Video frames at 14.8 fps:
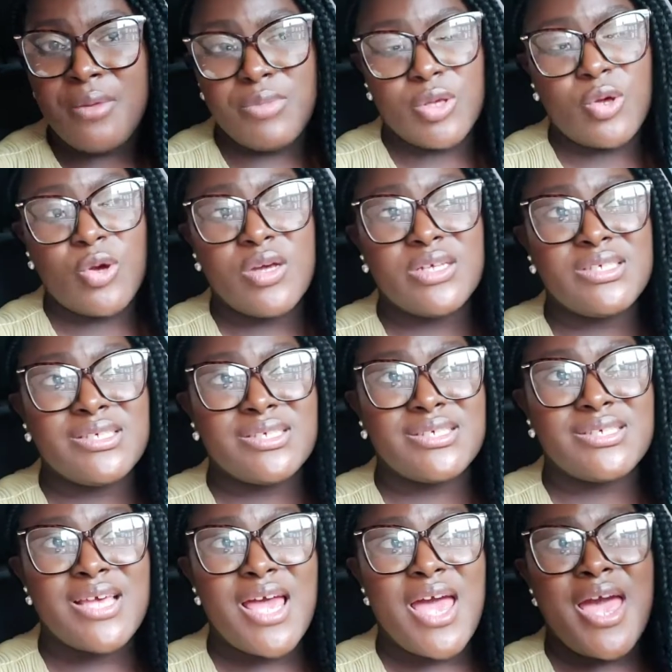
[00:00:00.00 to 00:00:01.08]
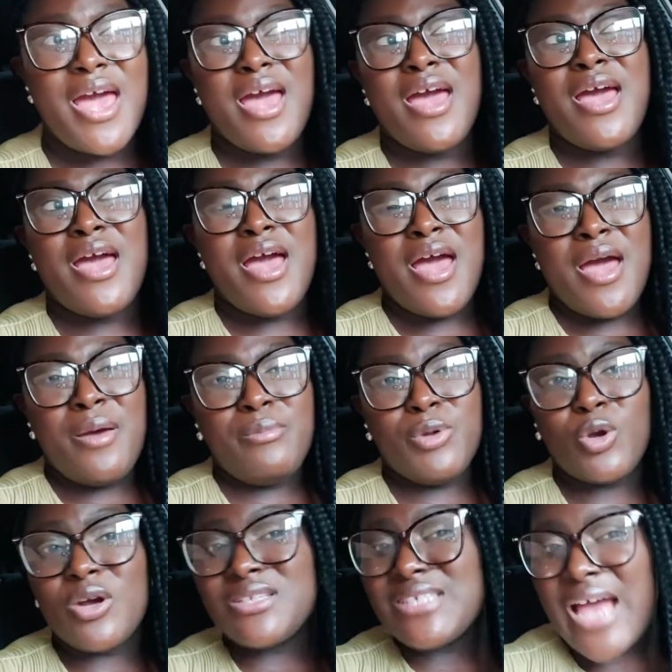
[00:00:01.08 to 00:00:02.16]
because
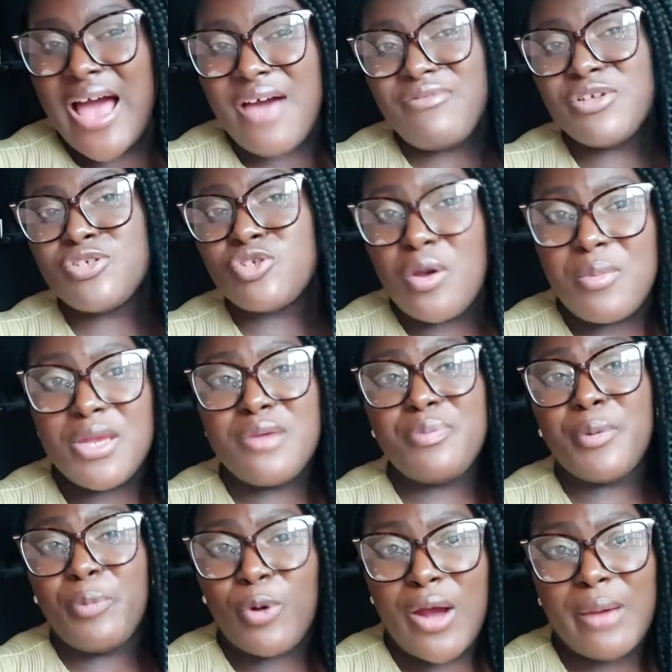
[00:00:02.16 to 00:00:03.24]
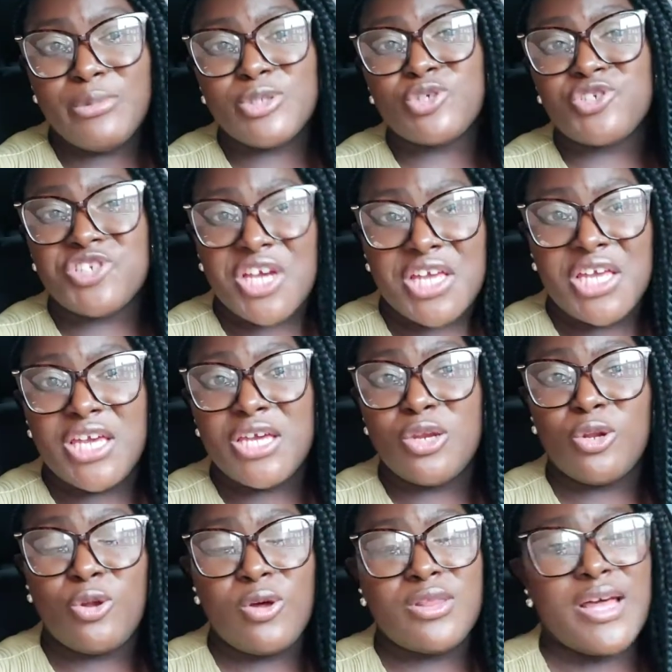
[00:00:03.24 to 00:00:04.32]
they're having so many people coming to check in
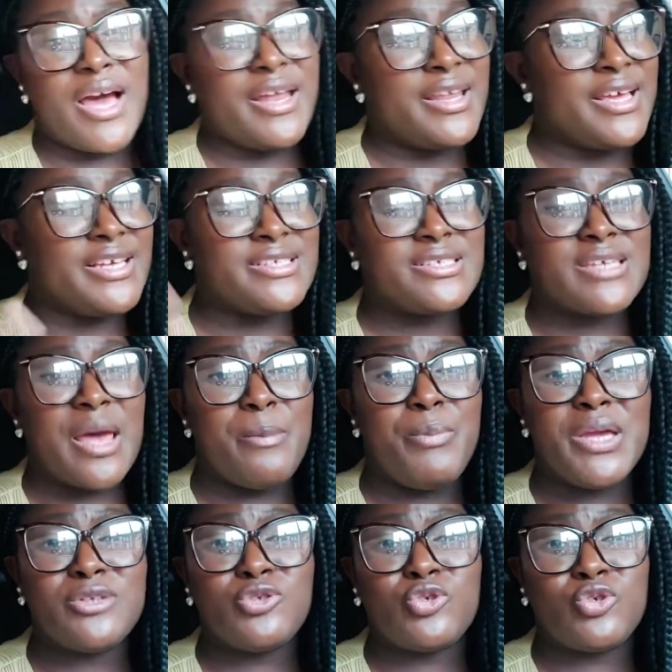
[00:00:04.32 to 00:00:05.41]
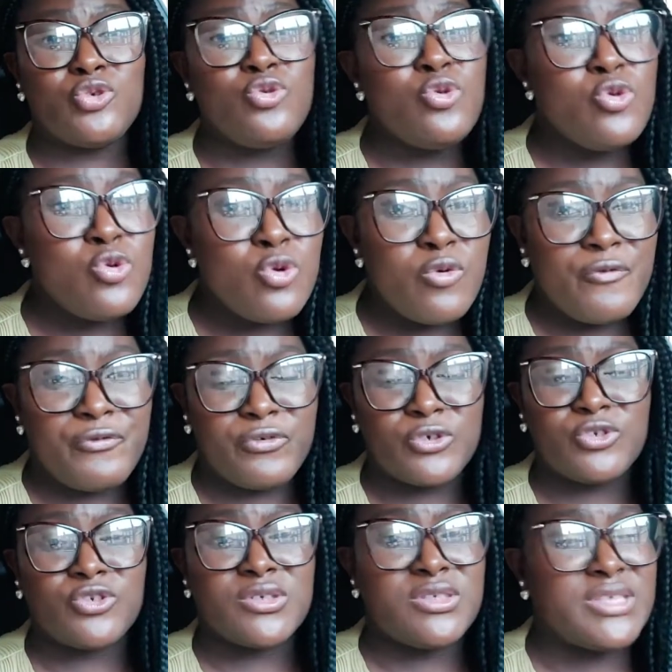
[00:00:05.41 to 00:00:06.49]
and all that, it's a bit too,
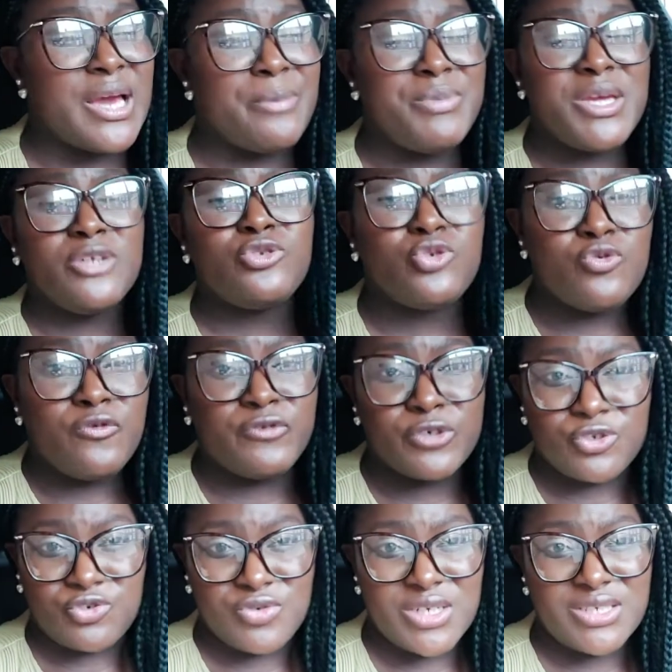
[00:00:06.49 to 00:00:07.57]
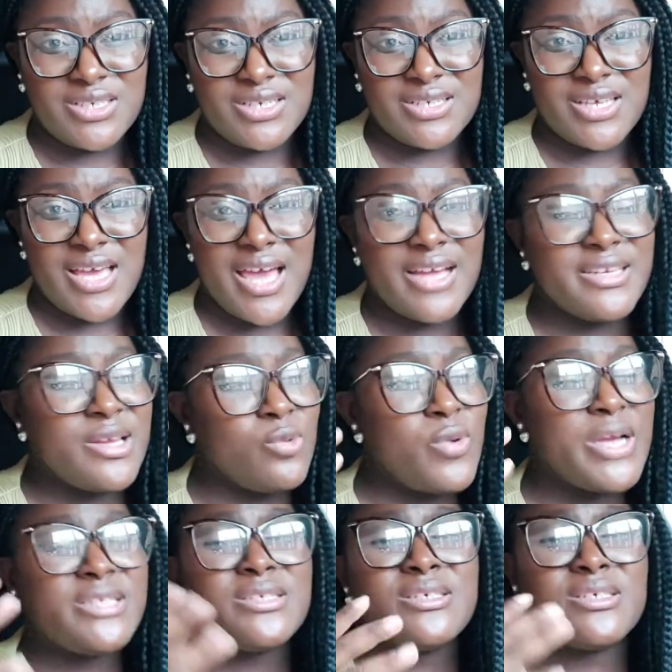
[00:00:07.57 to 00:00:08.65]
they are being too frustrated and the
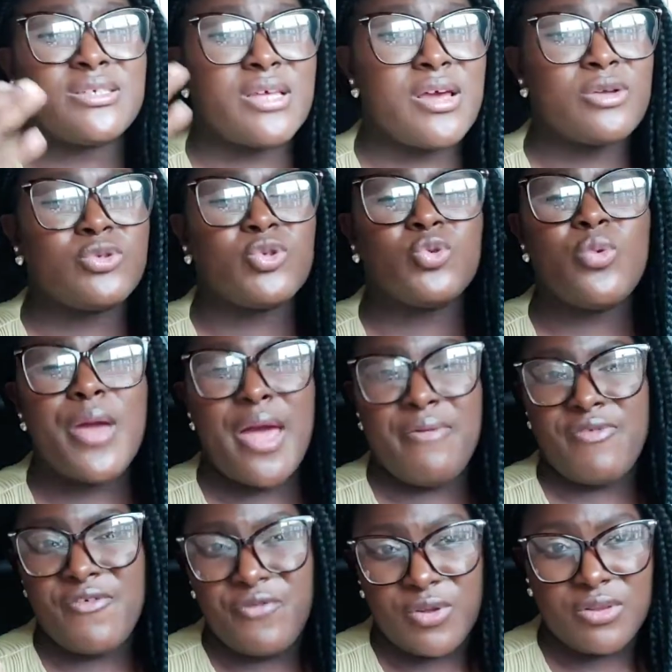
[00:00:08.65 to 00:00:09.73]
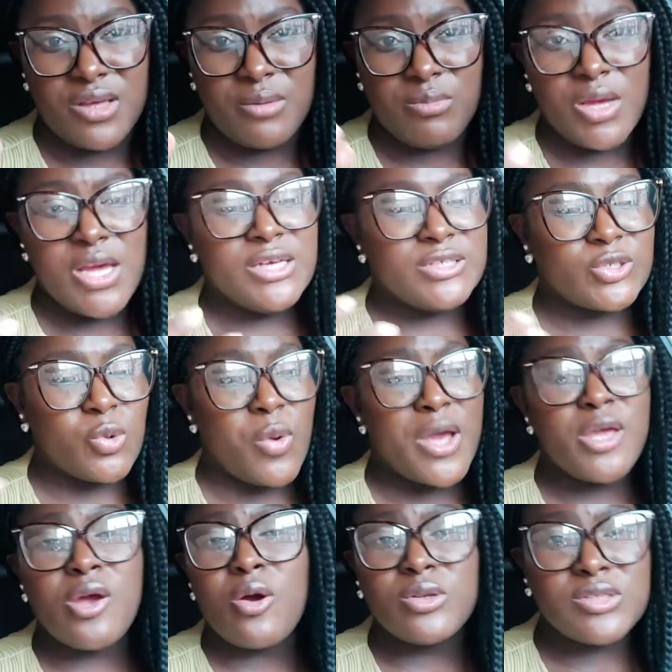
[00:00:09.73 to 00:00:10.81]
weight is too heavy for them. So when
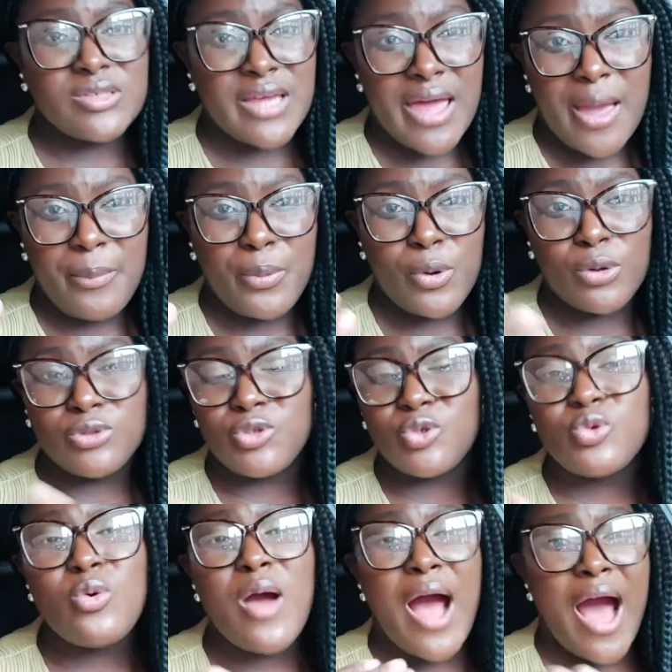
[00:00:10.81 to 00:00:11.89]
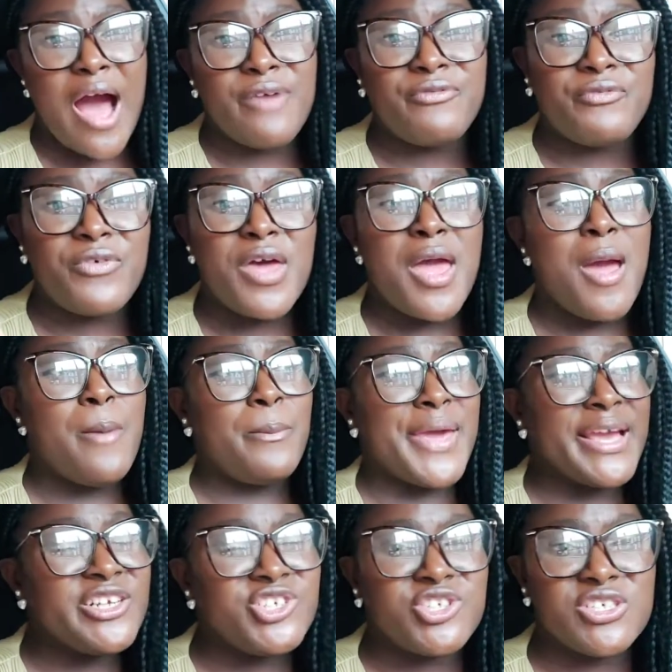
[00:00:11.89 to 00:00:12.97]
you go to the airport, do have
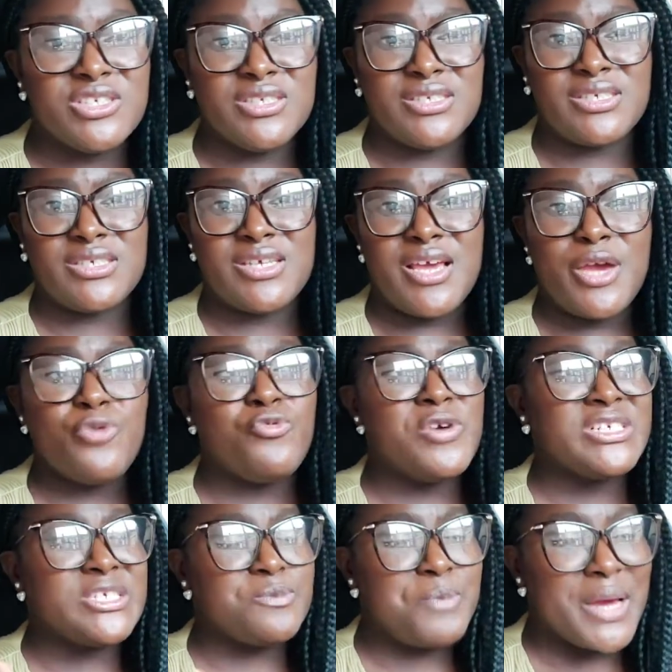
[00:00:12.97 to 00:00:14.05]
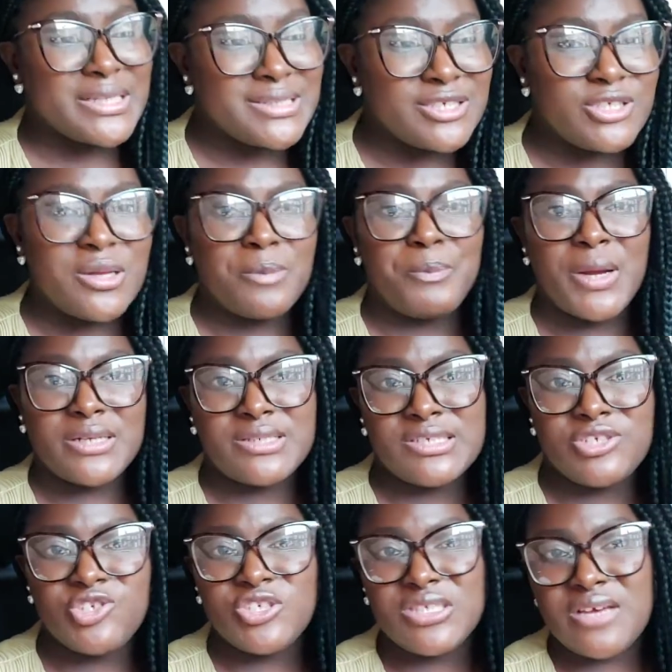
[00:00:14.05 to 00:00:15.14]
patience. Respect the
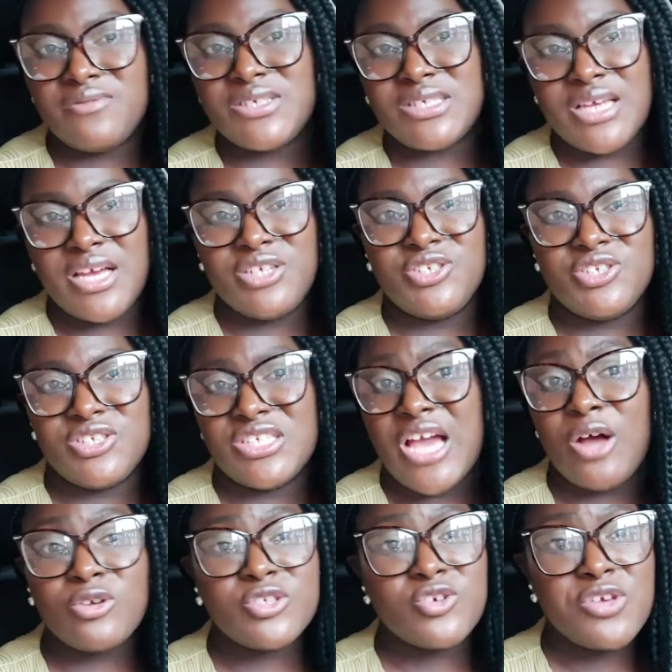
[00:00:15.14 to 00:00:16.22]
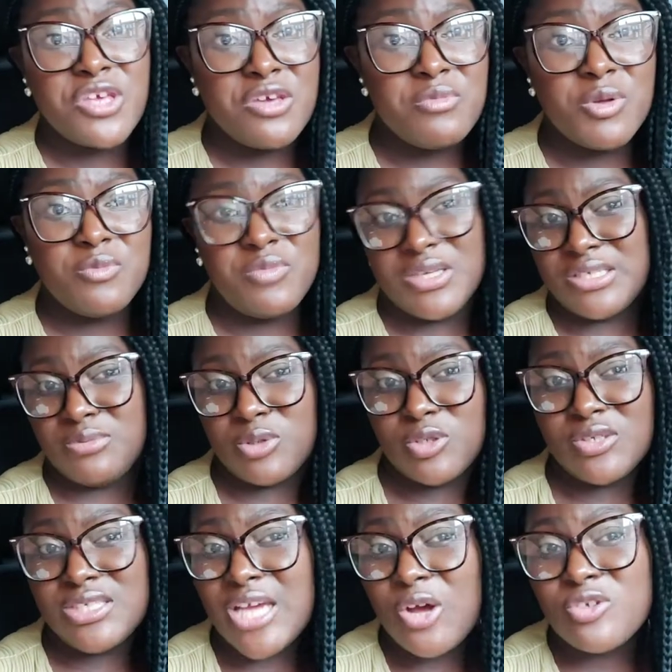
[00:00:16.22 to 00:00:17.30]
passenger service agent. They are also human beings,
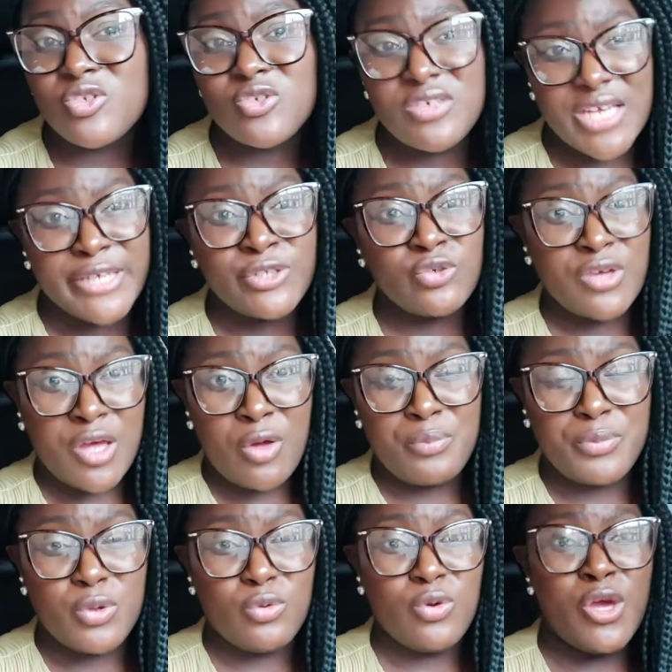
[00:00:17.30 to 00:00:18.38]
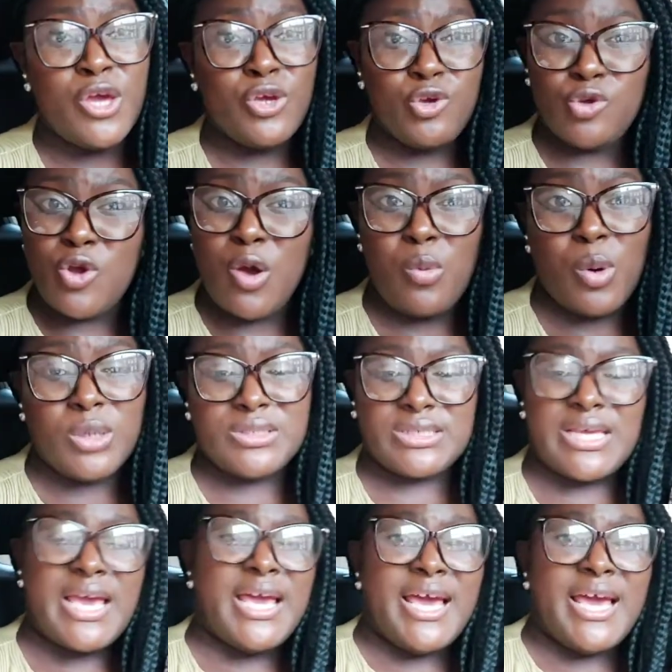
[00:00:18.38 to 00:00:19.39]
because they are also there to help you. You know what?